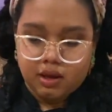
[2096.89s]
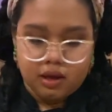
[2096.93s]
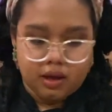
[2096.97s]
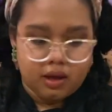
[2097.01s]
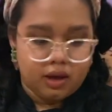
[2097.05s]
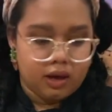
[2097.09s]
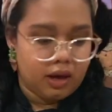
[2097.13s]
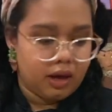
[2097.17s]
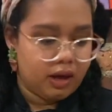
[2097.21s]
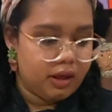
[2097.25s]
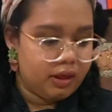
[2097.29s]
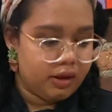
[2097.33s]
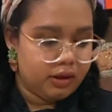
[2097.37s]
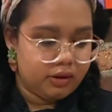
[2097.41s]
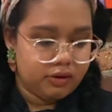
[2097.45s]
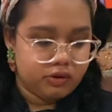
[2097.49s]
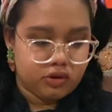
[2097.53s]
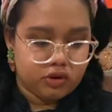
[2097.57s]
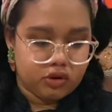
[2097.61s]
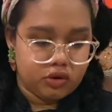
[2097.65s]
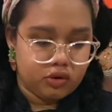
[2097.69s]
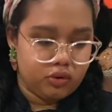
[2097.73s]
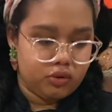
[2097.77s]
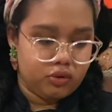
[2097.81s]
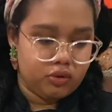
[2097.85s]
And then
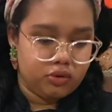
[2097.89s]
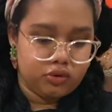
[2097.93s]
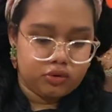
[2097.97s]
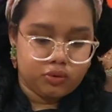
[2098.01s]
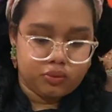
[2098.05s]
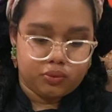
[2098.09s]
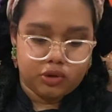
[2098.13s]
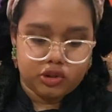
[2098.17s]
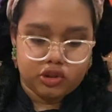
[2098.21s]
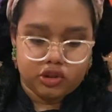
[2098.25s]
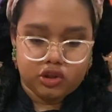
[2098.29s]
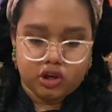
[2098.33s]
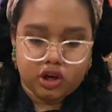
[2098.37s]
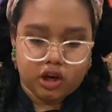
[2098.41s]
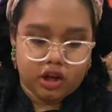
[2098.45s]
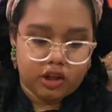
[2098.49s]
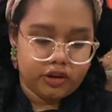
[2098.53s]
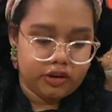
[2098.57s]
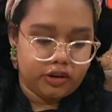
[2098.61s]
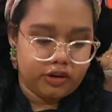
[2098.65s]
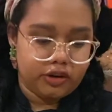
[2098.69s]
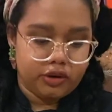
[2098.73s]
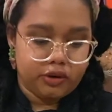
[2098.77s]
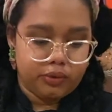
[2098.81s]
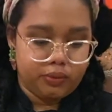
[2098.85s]
choose which color
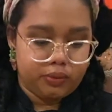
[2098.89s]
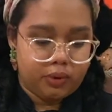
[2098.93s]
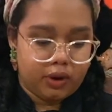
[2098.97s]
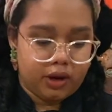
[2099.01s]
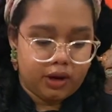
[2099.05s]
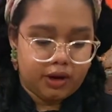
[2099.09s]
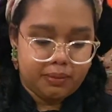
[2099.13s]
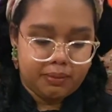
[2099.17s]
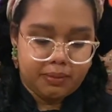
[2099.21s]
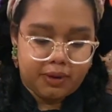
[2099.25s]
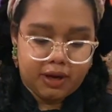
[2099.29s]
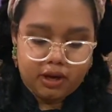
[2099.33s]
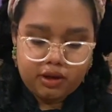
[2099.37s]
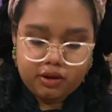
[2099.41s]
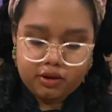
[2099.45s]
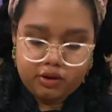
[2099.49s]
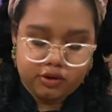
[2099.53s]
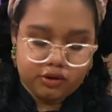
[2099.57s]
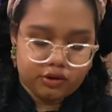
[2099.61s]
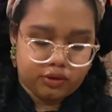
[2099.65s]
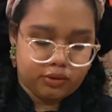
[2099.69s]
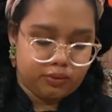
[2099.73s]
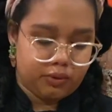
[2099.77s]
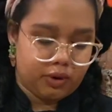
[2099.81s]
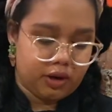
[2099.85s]
you want to make your
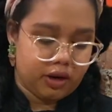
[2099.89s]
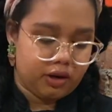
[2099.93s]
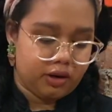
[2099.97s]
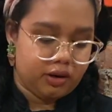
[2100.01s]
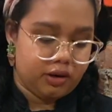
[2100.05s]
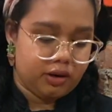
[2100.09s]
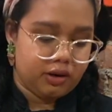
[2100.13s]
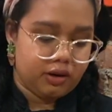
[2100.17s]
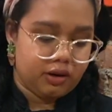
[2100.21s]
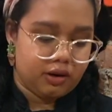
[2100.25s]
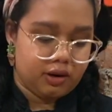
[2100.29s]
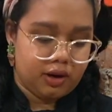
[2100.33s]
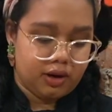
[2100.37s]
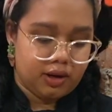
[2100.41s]
sweater.